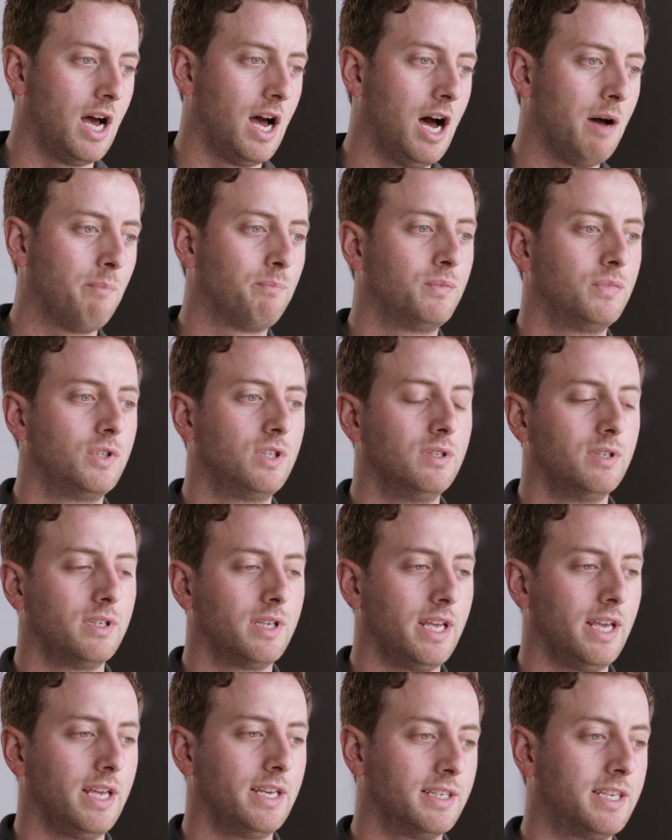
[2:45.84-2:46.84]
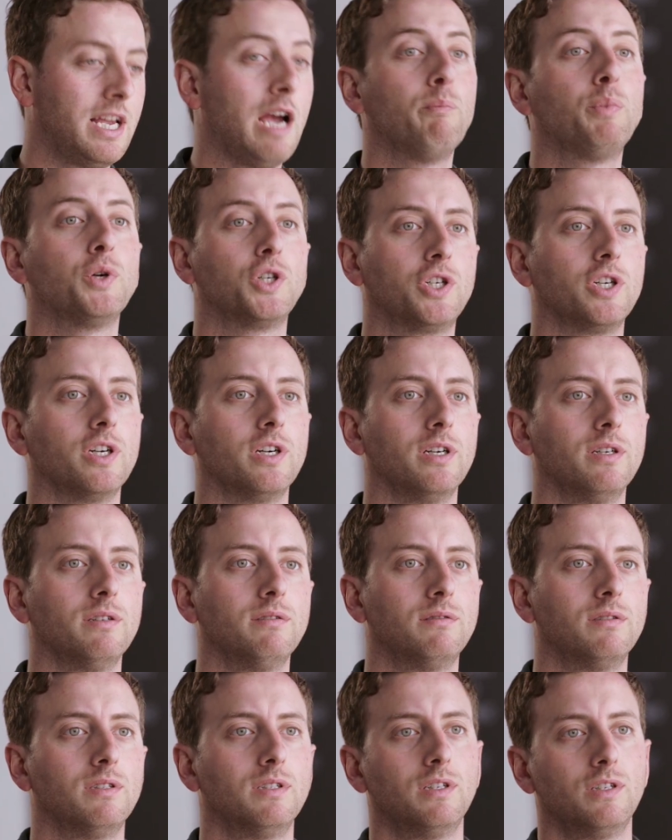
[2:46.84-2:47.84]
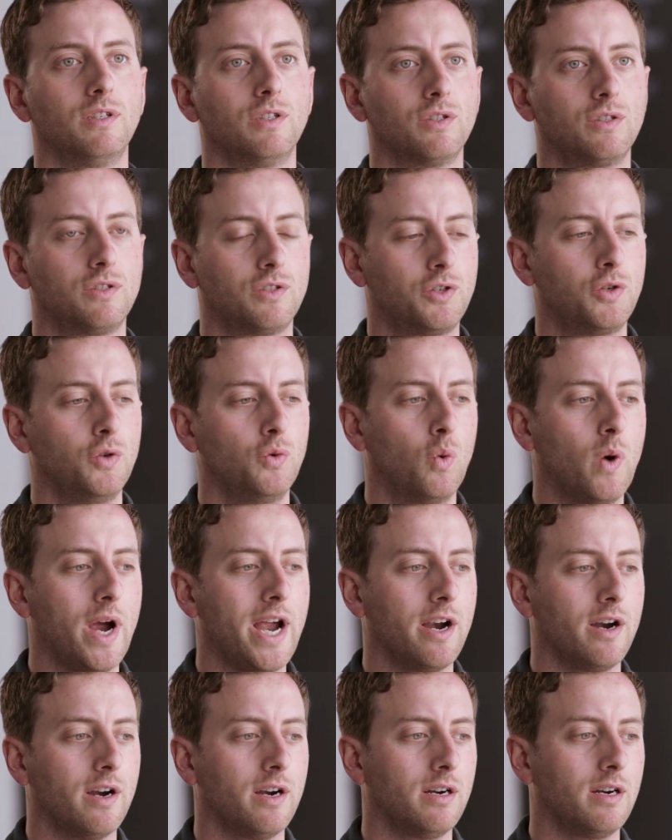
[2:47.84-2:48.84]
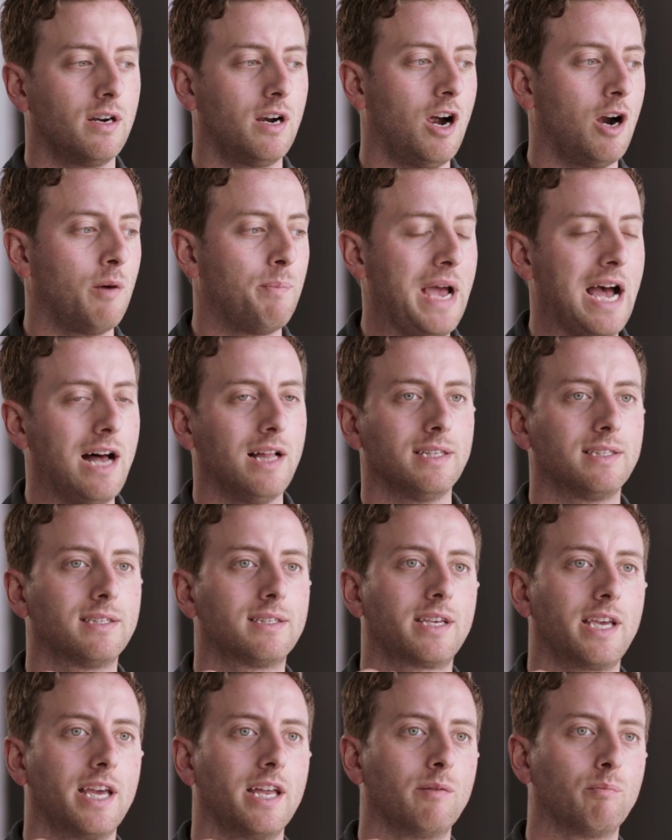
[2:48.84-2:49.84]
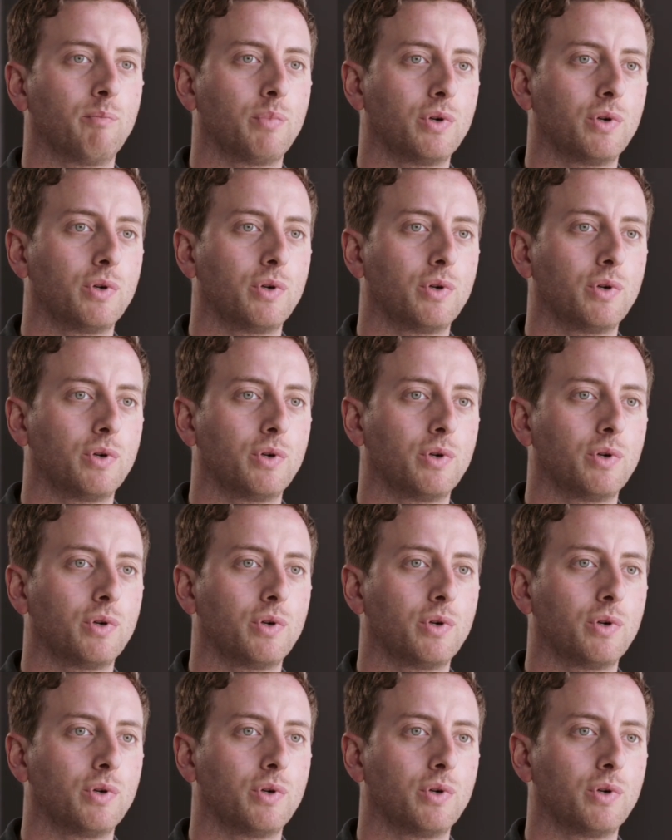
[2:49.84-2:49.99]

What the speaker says: up in temperature to where our palates can